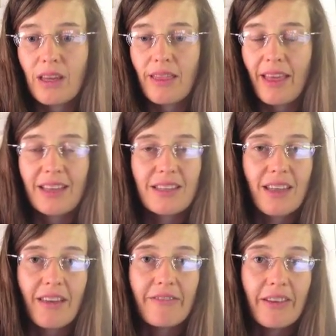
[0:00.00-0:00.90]
Thanks
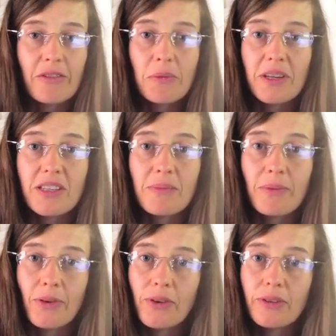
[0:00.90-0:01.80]
again for everybody's
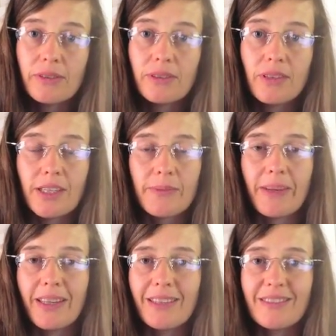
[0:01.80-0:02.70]
support. It's
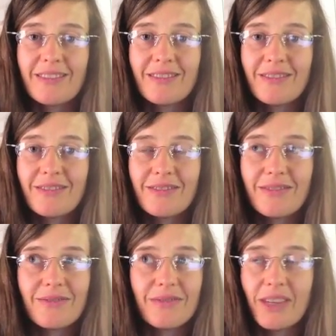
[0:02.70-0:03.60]
been
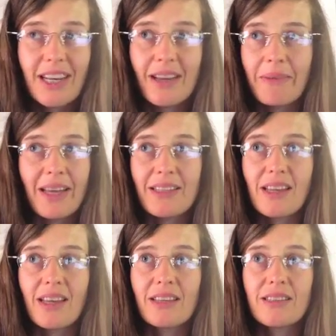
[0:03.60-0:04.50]
really
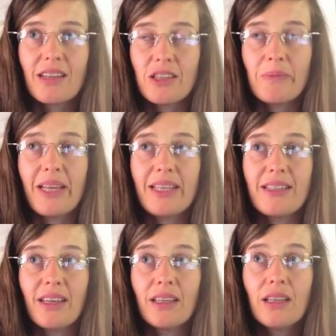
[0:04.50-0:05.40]
amazing, such a
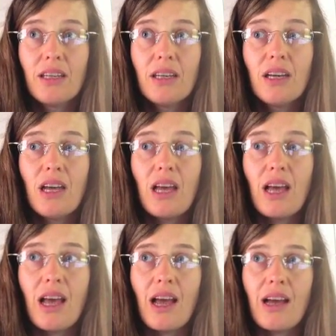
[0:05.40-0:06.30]
blessing.
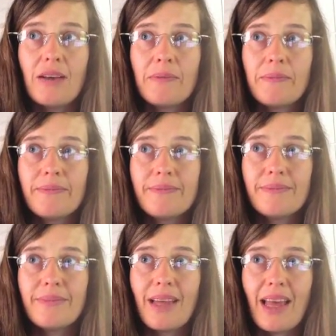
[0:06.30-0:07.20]

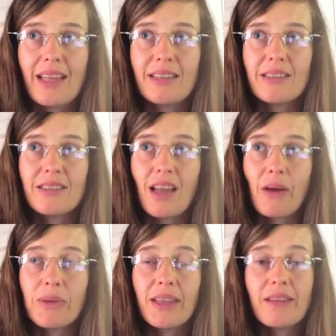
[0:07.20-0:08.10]
And I
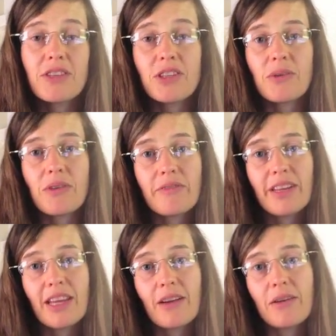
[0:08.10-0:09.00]
would love to do a
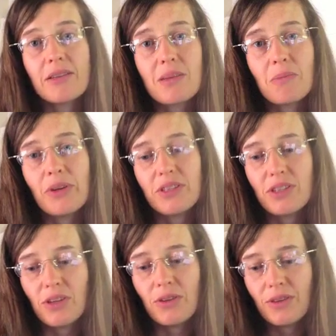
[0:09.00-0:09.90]
video at some point
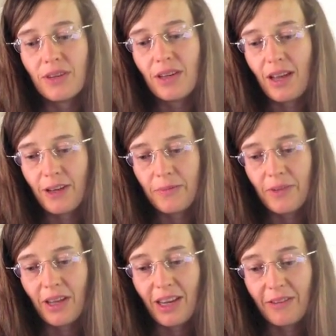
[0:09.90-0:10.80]
soon,
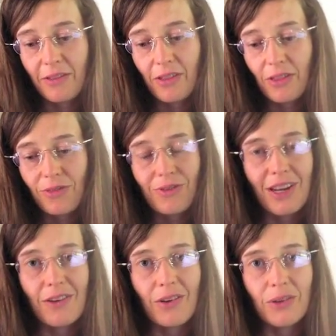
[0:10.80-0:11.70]
a kind of
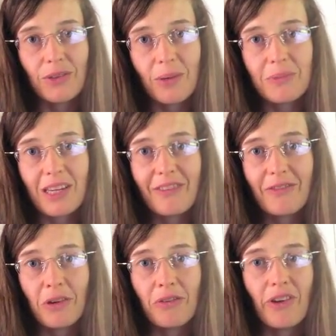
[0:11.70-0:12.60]
3-year-old update
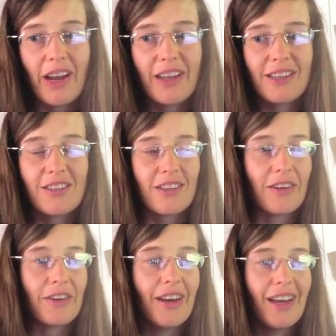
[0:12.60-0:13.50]
for Araya,
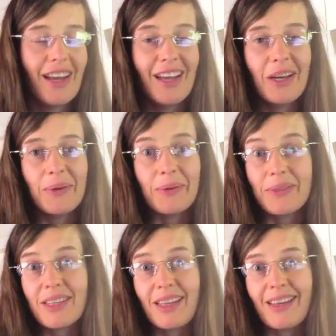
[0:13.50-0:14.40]
so we'll
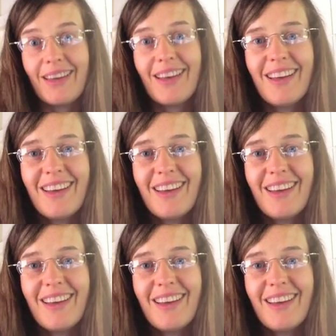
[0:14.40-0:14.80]
see